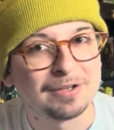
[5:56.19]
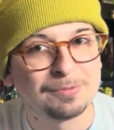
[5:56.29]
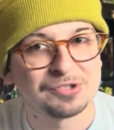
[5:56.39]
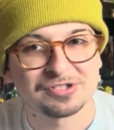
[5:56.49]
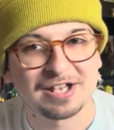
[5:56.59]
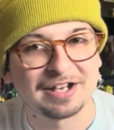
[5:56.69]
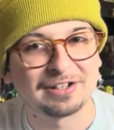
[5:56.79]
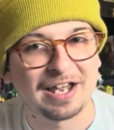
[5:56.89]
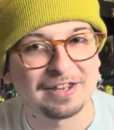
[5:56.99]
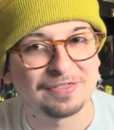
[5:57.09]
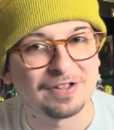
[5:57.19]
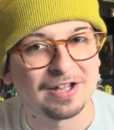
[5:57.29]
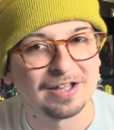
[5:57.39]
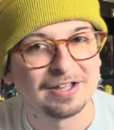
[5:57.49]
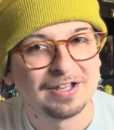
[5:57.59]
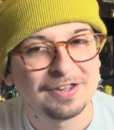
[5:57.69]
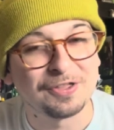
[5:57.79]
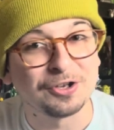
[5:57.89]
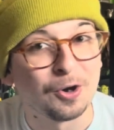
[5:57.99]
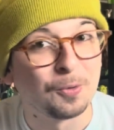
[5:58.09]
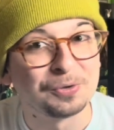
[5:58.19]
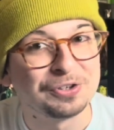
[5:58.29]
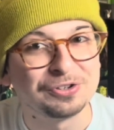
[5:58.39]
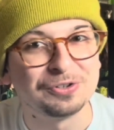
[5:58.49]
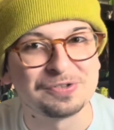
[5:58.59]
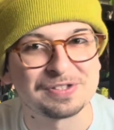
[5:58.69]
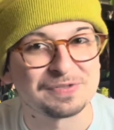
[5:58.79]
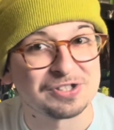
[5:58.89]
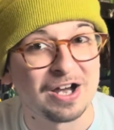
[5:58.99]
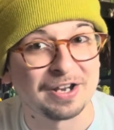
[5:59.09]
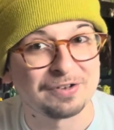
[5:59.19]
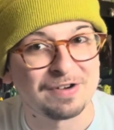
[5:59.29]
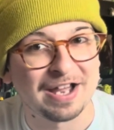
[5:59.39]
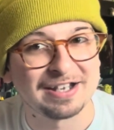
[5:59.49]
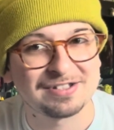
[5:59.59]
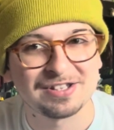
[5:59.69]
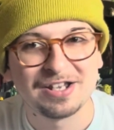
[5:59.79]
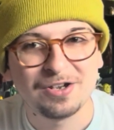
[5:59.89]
which is kind of like the golden goose of Sonic, right?